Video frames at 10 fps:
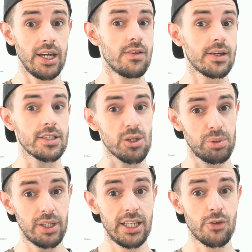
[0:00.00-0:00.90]
Do you think it's
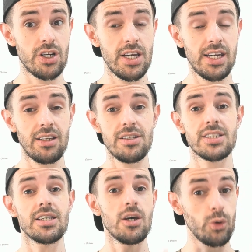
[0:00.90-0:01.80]
completely ridiculous?